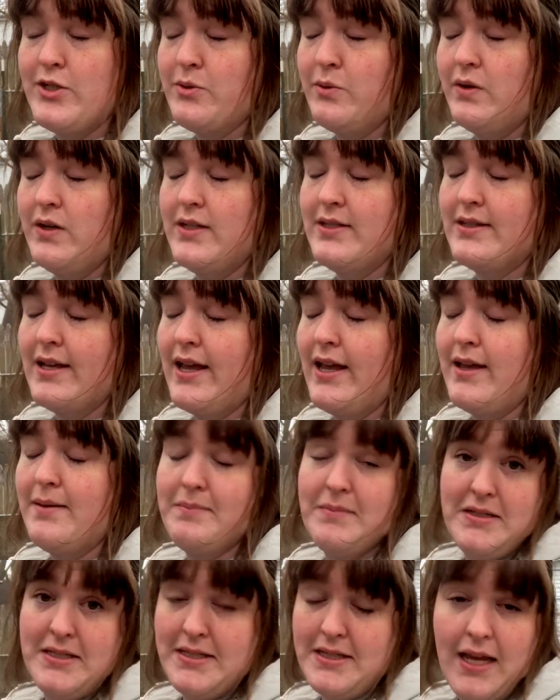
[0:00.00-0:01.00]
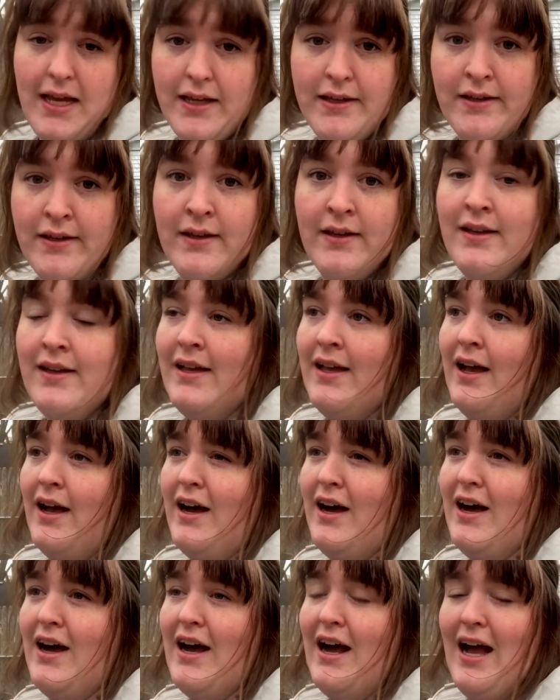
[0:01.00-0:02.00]
was a mistake.
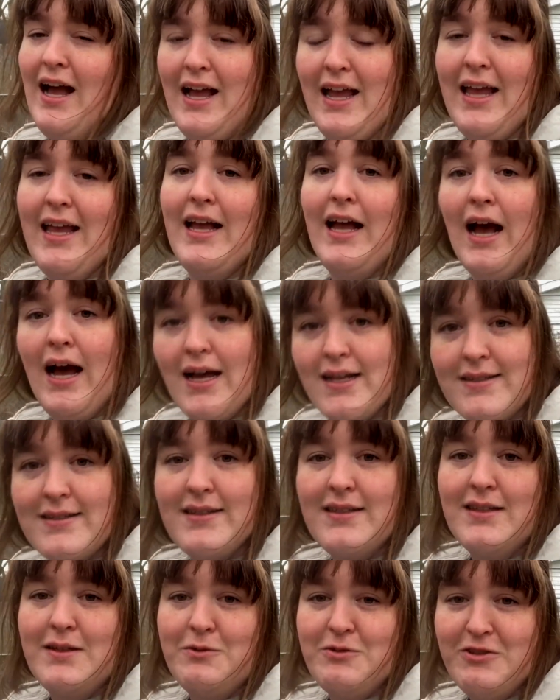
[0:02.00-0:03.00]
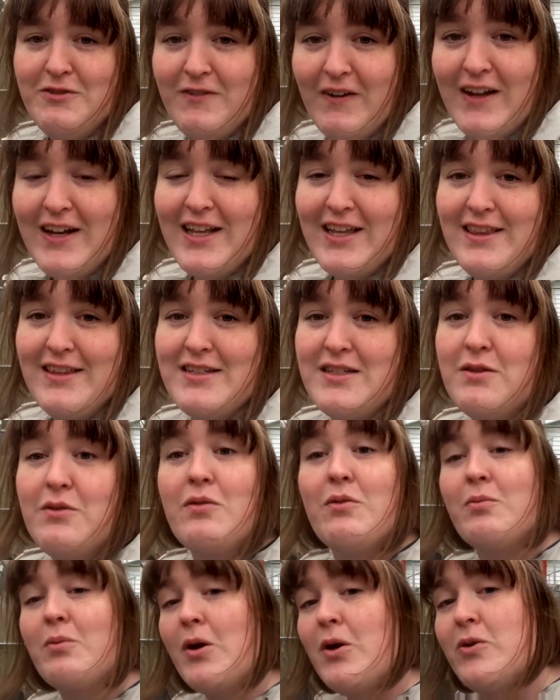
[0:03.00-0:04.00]
Uh, I constantly was fighting with
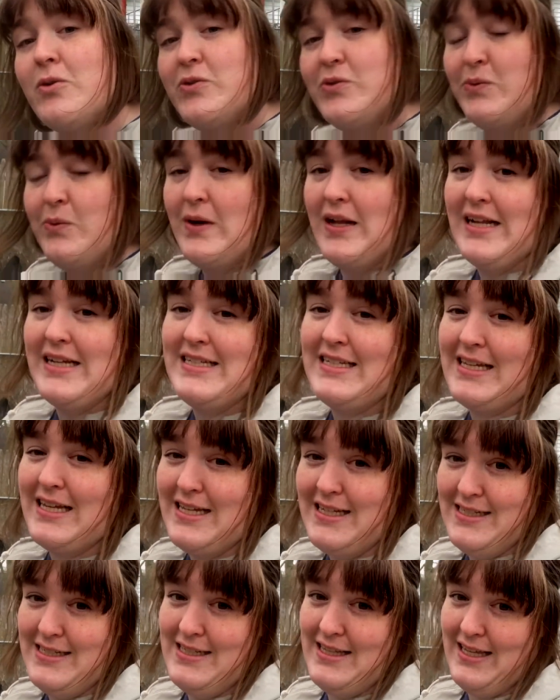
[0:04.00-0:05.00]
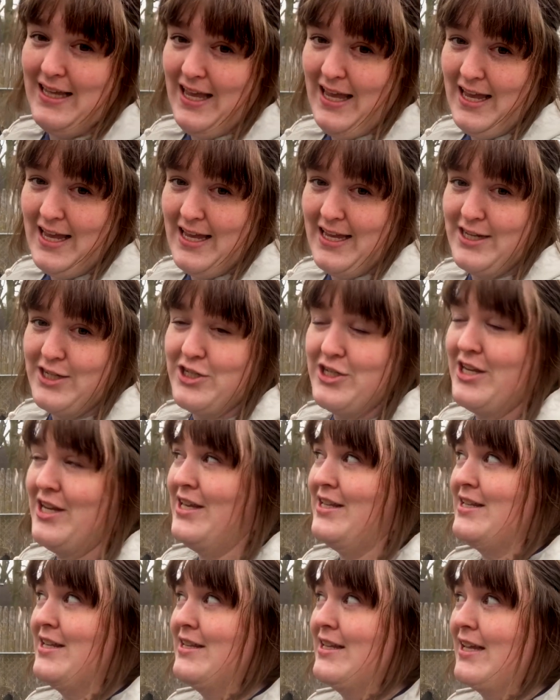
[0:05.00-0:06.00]
the rose wanting to get into the cage
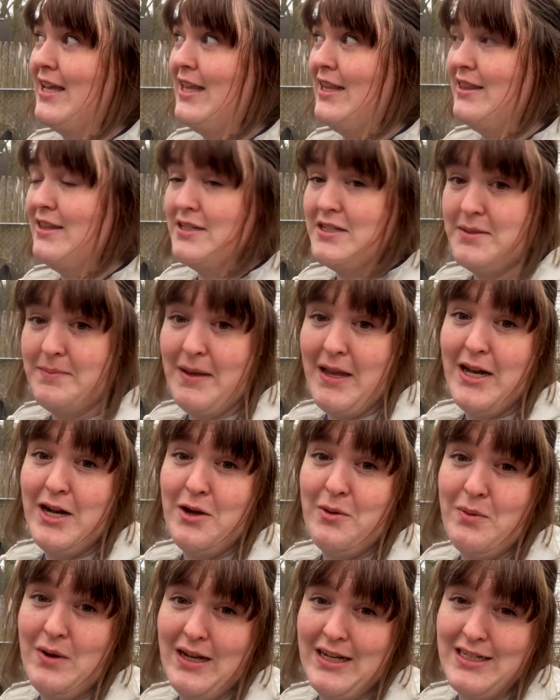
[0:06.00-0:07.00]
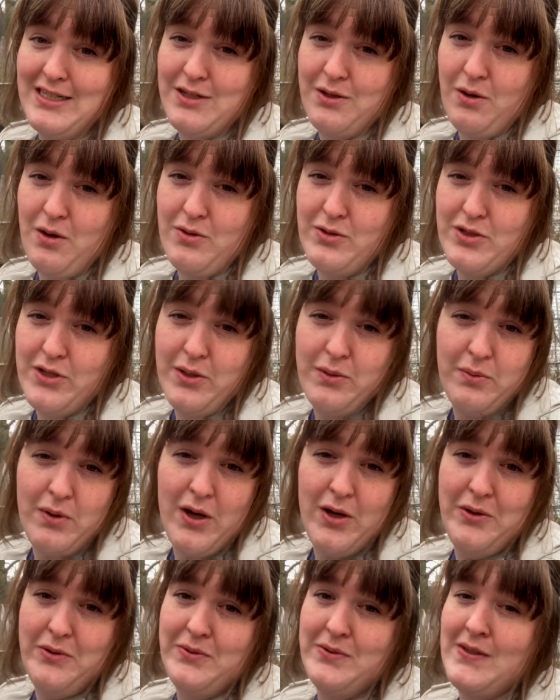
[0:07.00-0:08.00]
and then the, the tomato wanting to grow into the
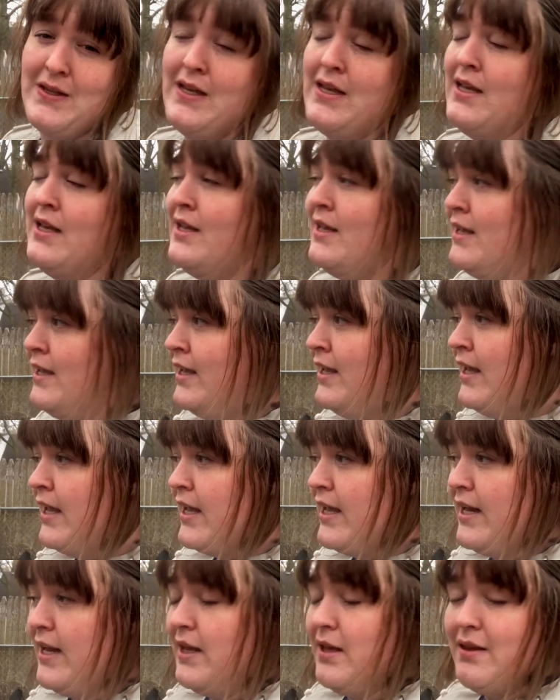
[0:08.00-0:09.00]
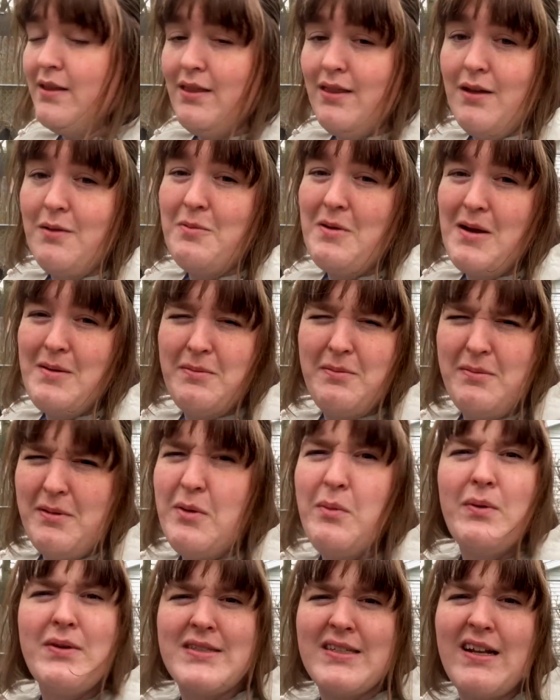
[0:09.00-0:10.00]
rose and it there probably
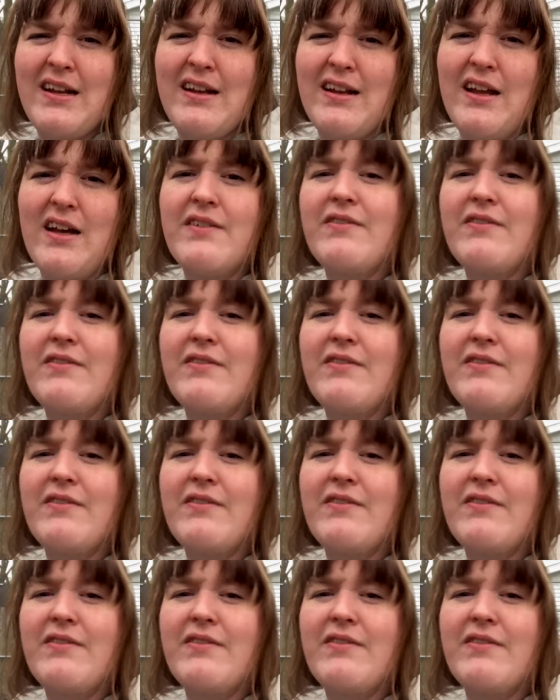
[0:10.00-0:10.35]
wasn't enough